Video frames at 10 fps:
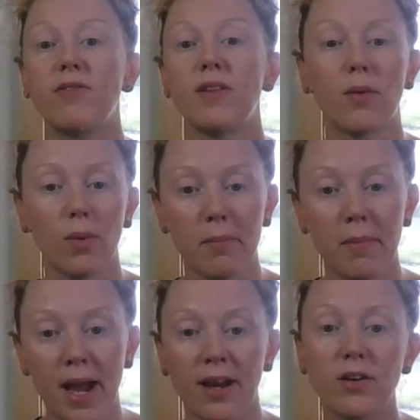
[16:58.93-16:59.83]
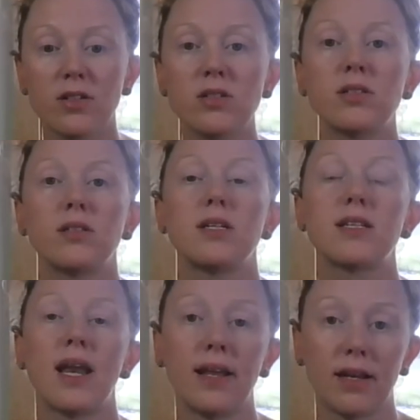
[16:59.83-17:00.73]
Like, what matters is that